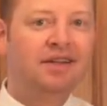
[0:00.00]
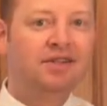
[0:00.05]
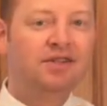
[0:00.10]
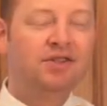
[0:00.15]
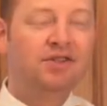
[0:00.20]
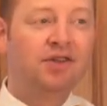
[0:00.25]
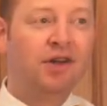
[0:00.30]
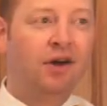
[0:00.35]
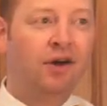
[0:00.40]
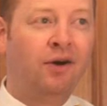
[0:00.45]

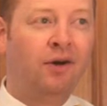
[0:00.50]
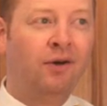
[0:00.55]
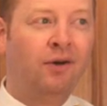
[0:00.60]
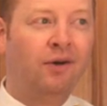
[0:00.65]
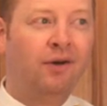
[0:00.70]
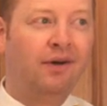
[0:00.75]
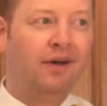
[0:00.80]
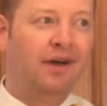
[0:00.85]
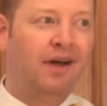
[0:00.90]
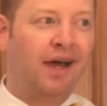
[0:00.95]

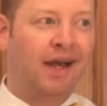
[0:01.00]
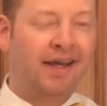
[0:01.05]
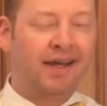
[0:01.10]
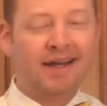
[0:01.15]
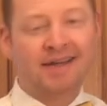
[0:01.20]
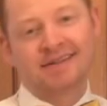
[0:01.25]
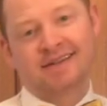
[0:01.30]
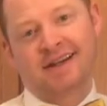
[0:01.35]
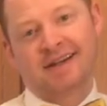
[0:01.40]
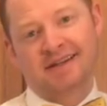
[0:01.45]
So I
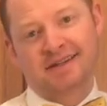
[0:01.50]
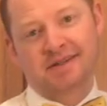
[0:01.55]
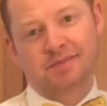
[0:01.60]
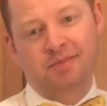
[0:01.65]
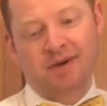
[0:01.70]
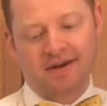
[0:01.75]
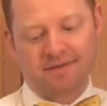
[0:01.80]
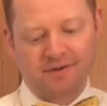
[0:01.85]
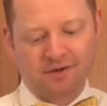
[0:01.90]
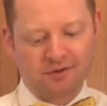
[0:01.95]
guess I can
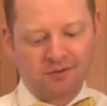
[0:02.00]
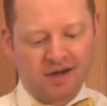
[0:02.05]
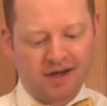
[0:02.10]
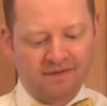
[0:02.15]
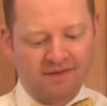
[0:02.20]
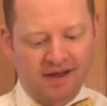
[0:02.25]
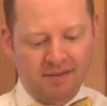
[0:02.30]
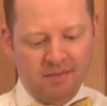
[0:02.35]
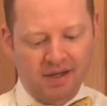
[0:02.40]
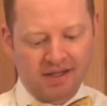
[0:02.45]
spring for
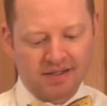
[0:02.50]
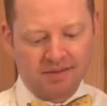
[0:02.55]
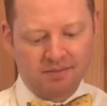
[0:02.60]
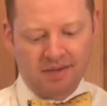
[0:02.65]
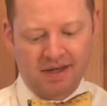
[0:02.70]
25 bucks a